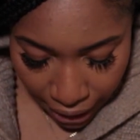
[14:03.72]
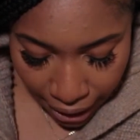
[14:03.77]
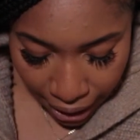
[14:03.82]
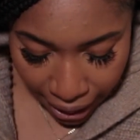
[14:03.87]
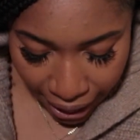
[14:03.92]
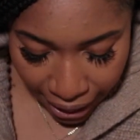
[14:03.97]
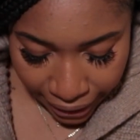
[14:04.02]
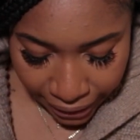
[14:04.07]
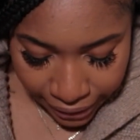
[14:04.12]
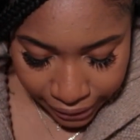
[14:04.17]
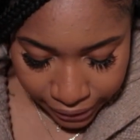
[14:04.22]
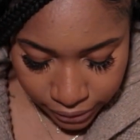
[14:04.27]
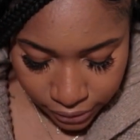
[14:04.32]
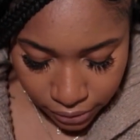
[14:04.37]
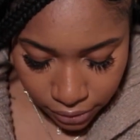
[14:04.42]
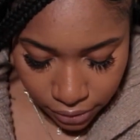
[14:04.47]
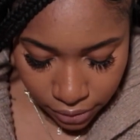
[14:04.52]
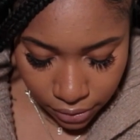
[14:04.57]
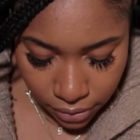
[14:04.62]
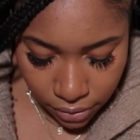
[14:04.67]
and
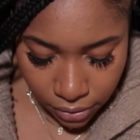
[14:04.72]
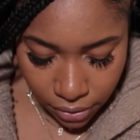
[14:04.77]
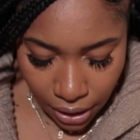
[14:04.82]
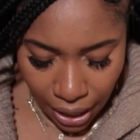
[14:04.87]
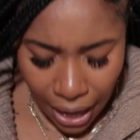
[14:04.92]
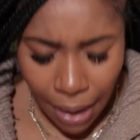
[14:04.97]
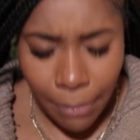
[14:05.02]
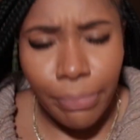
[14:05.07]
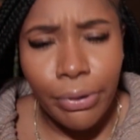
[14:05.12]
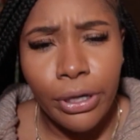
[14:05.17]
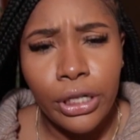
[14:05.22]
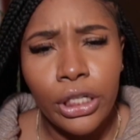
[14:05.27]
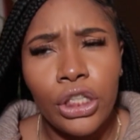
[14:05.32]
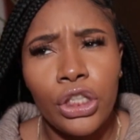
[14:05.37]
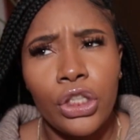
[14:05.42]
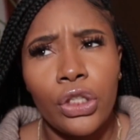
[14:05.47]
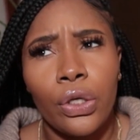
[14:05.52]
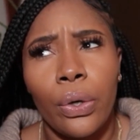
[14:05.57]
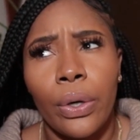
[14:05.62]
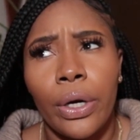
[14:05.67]
I'm pretty
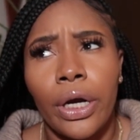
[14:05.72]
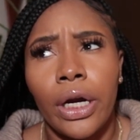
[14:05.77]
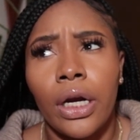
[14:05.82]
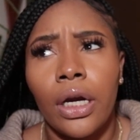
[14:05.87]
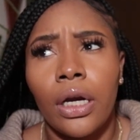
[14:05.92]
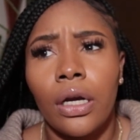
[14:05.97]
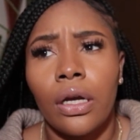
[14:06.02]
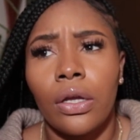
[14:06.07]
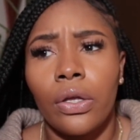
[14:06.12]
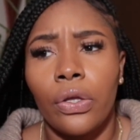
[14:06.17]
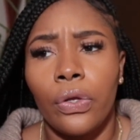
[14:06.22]
sure